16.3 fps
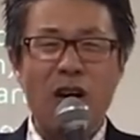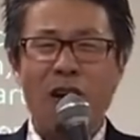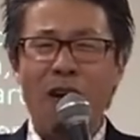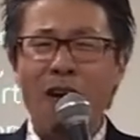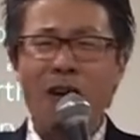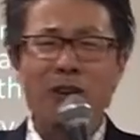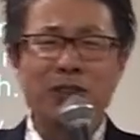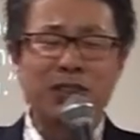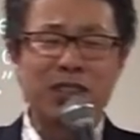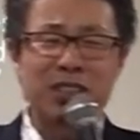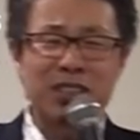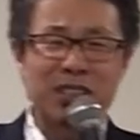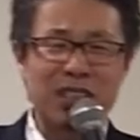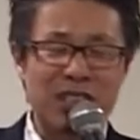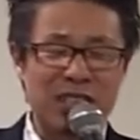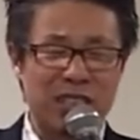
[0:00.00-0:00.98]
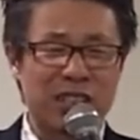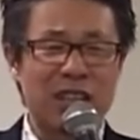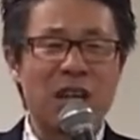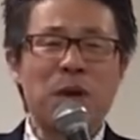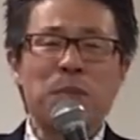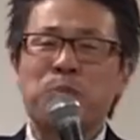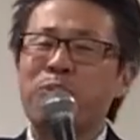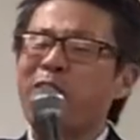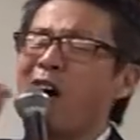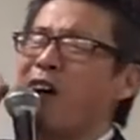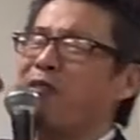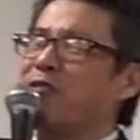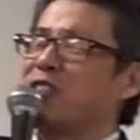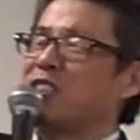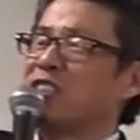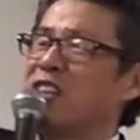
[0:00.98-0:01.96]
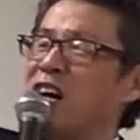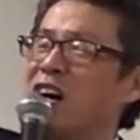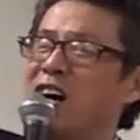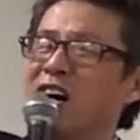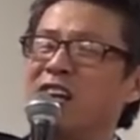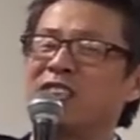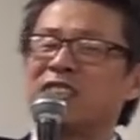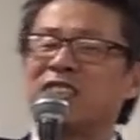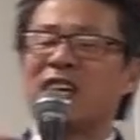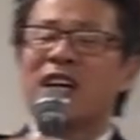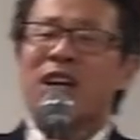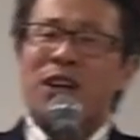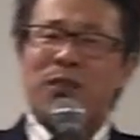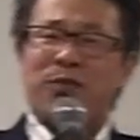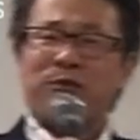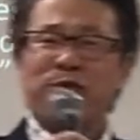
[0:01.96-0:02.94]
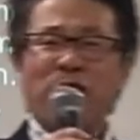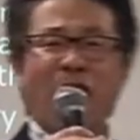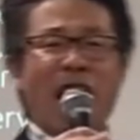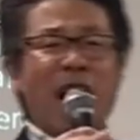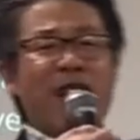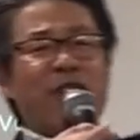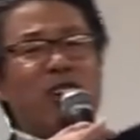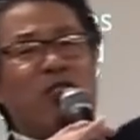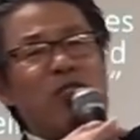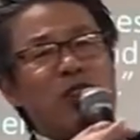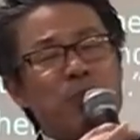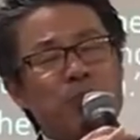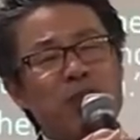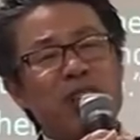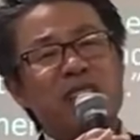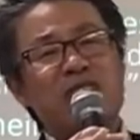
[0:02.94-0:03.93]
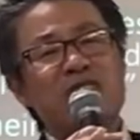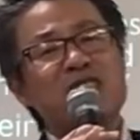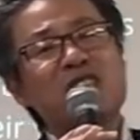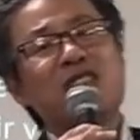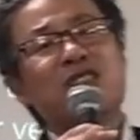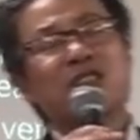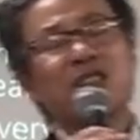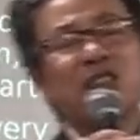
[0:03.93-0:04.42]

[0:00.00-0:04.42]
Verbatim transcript: All this is prophesied 500 plus years